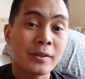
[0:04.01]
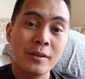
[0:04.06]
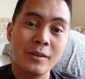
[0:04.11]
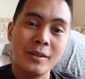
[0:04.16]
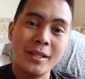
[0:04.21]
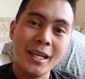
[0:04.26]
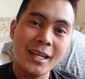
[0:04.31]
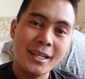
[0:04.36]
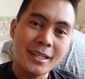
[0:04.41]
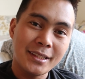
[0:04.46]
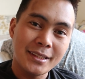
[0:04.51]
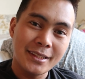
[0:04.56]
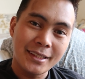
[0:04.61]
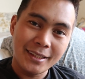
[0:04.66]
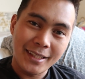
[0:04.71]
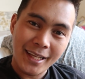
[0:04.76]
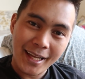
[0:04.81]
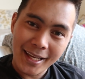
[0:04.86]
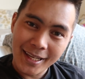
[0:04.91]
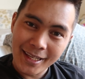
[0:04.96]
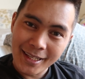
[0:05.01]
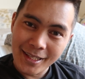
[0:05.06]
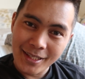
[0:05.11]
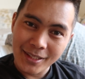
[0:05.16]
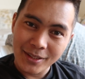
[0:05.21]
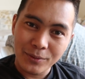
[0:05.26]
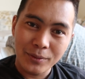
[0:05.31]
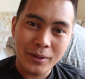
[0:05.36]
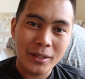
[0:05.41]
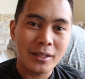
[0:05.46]
Today is the day.
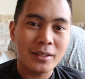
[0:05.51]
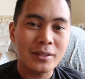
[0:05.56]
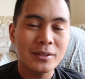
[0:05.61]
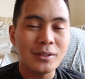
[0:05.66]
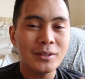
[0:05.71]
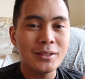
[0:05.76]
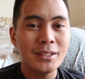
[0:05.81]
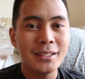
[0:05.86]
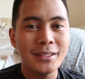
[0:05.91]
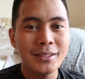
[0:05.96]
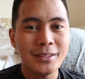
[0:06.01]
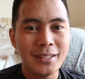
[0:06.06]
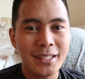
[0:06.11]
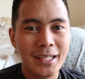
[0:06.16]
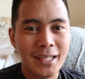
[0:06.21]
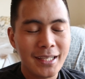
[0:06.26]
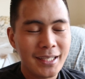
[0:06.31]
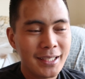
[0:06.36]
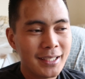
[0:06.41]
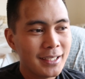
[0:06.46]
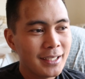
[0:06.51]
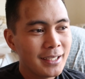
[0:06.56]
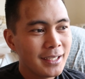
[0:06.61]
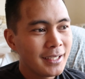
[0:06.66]
We are closing today.